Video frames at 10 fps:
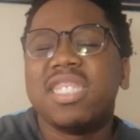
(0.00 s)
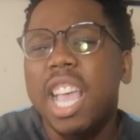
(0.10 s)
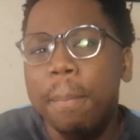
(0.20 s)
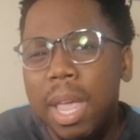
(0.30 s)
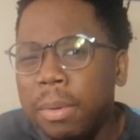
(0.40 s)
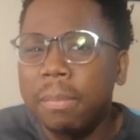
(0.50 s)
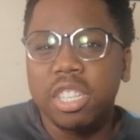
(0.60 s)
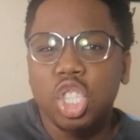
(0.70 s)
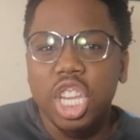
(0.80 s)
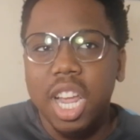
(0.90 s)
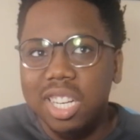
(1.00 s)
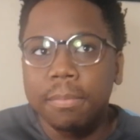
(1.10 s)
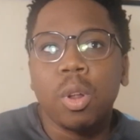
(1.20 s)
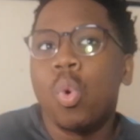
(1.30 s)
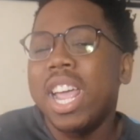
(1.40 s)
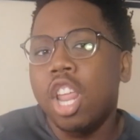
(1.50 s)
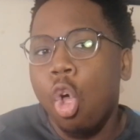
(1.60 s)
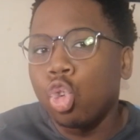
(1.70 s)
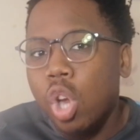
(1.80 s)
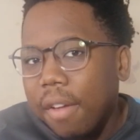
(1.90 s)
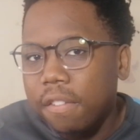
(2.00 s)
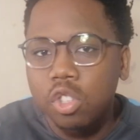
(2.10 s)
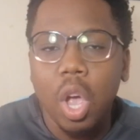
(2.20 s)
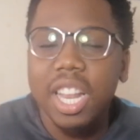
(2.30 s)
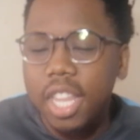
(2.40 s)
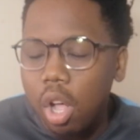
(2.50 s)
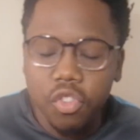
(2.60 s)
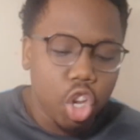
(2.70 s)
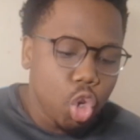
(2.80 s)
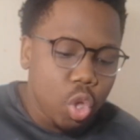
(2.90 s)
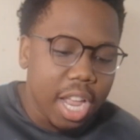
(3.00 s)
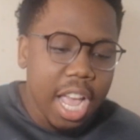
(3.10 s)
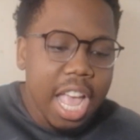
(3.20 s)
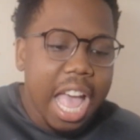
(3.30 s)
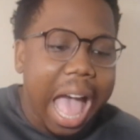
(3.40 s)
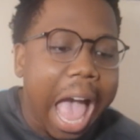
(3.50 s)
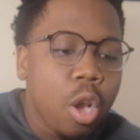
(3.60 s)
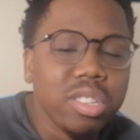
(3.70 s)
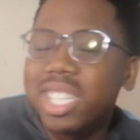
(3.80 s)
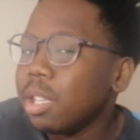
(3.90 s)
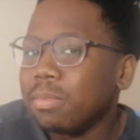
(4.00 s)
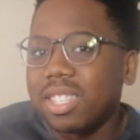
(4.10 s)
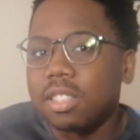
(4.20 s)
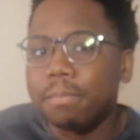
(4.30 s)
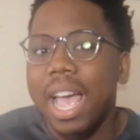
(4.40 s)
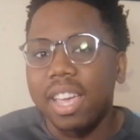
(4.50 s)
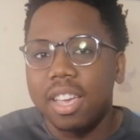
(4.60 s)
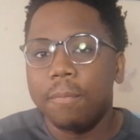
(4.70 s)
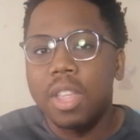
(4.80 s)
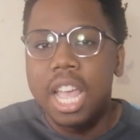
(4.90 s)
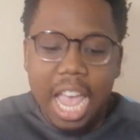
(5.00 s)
except maybe Manchester United, but we're at Old Trafford, so I doubt they'll do that. I don't see them sitting back.